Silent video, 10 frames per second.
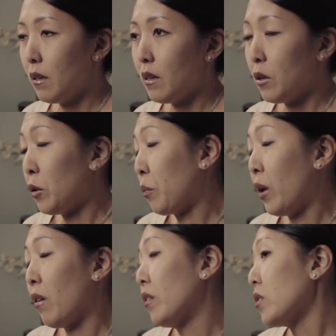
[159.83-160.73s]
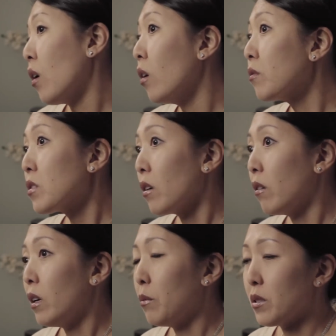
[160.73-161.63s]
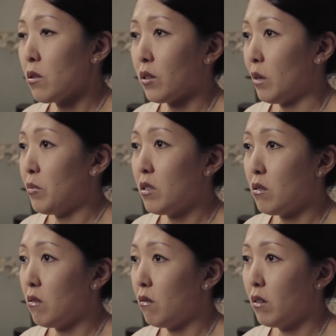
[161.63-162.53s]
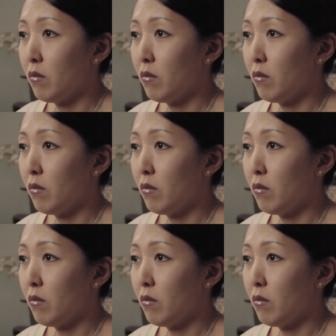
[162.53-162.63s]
he couldn't breathe on his own, so he was hooked up to